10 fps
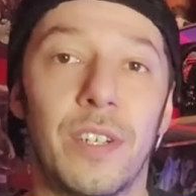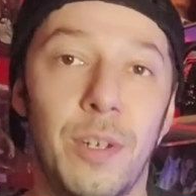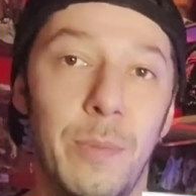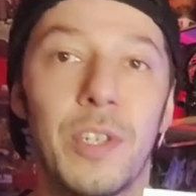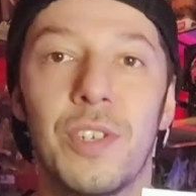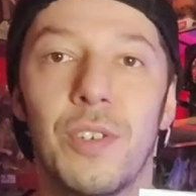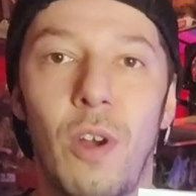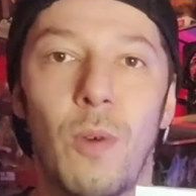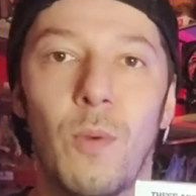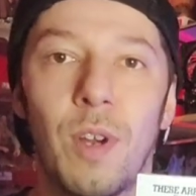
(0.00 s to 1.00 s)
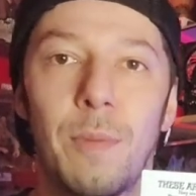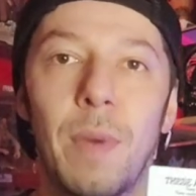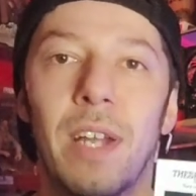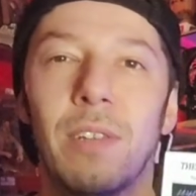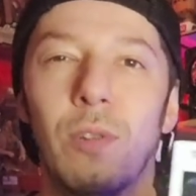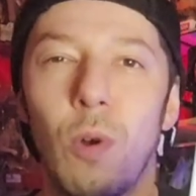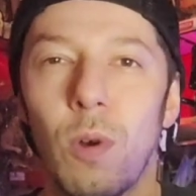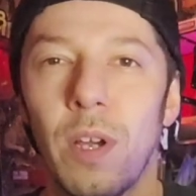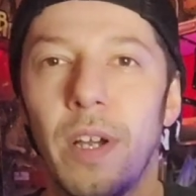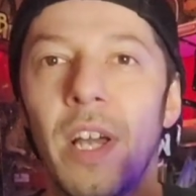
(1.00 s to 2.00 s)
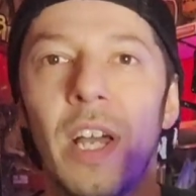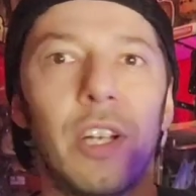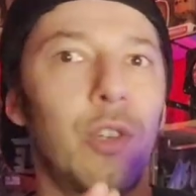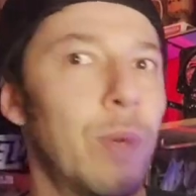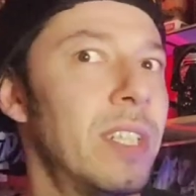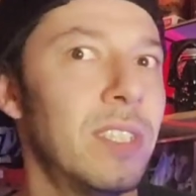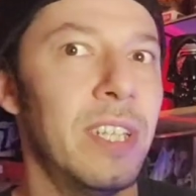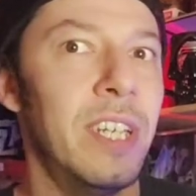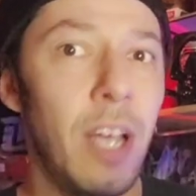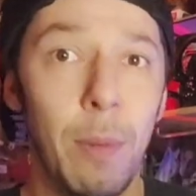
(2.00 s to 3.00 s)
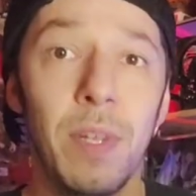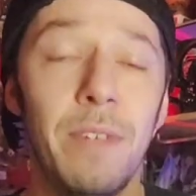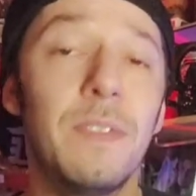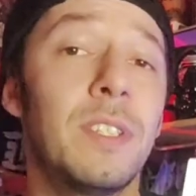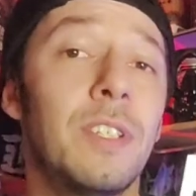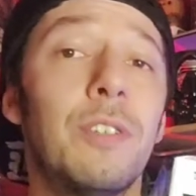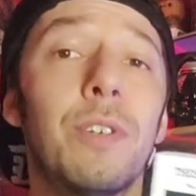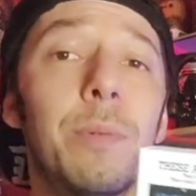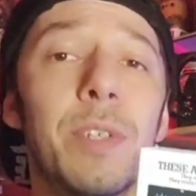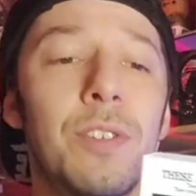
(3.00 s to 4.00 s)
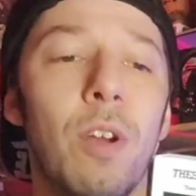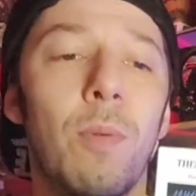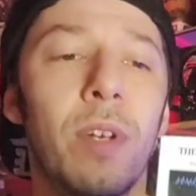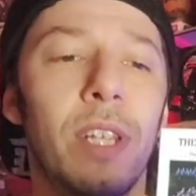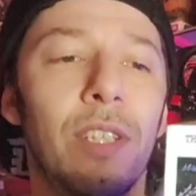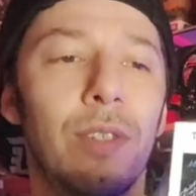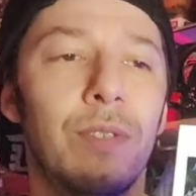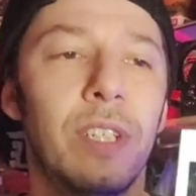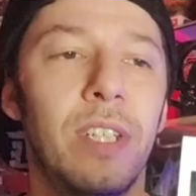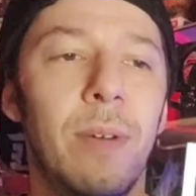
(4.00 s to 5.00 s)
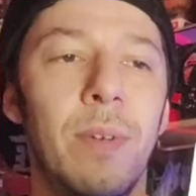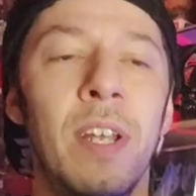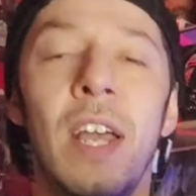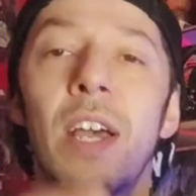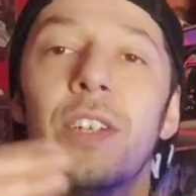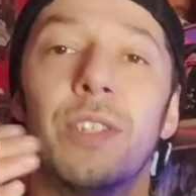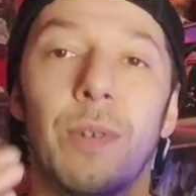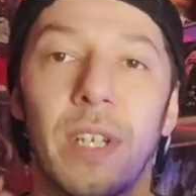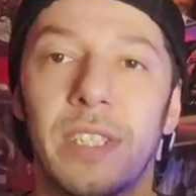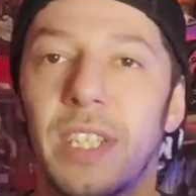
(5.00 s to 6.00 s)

commissioned artwork by Laura Greasley, I believe, was the new commissioned artwork. That's who did that one. So like I said,